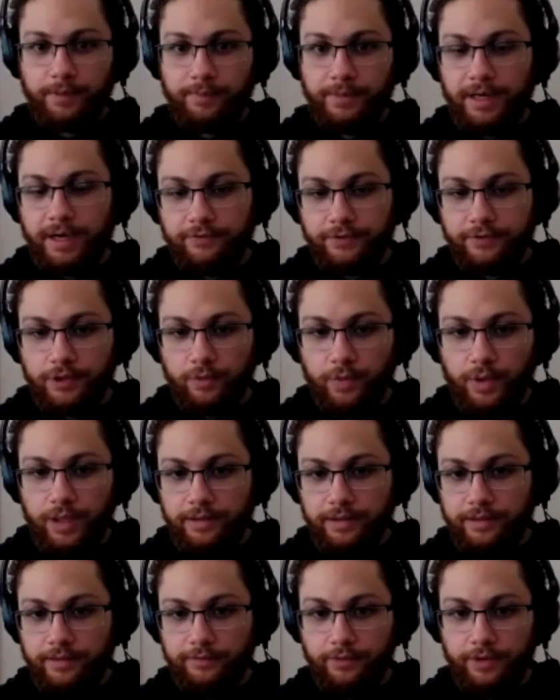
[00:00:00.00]
But after a
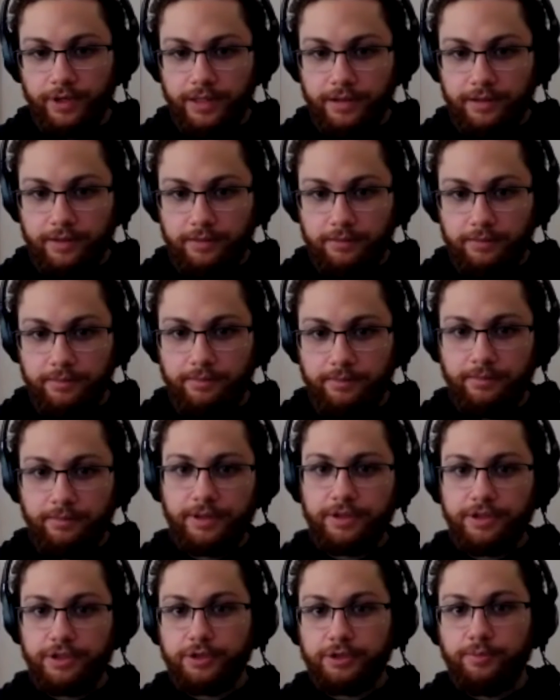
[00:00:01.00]
while, they forget them.
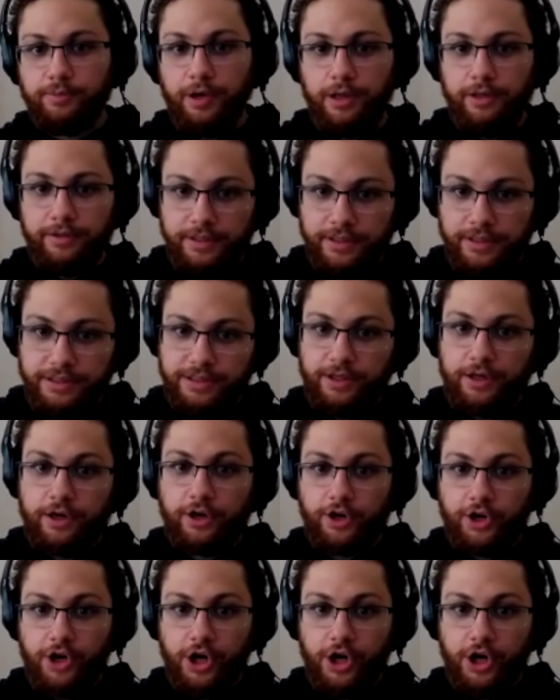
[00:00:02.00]
But the small things that are